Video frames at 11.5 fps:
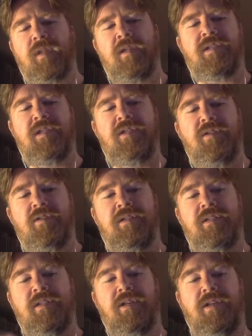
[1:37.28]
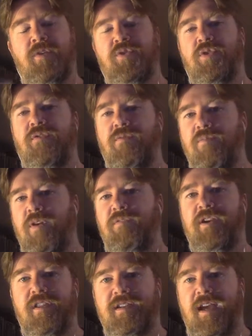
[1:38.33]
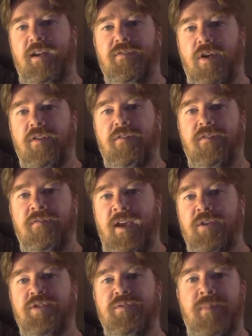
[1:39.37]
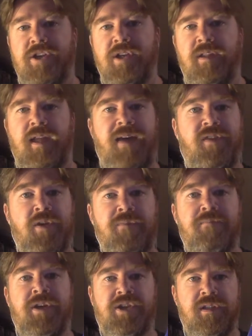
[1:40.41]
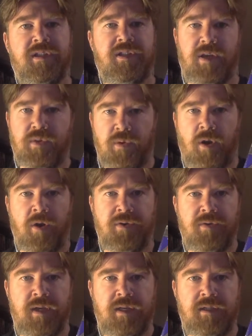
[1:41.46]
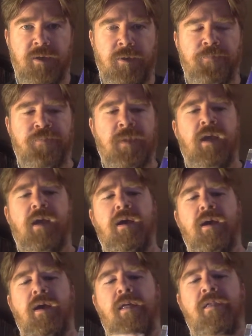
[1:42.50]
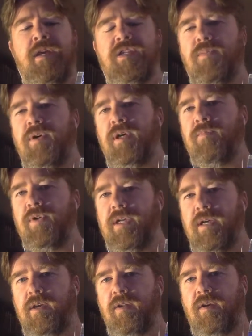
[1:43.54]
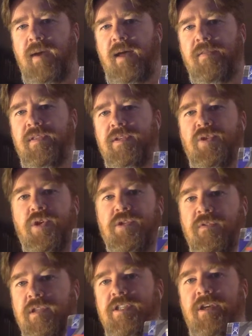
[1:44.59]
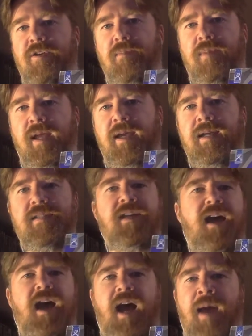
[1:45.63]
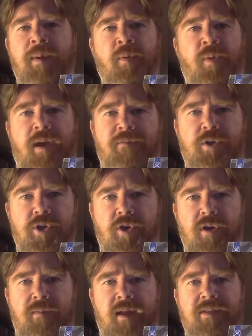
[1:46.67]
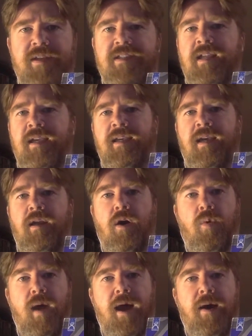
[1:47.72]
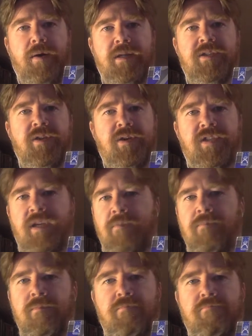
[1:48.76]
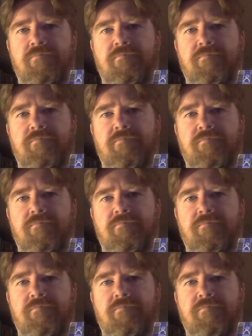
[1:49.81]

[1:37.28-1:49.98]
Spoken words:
This is sort of roughly under the title Darth Vader's Mission. They have another mission series with R2D2. This book in particular about the search for the secret plans, I remember when I first heard about this thinking, oh wow, is there some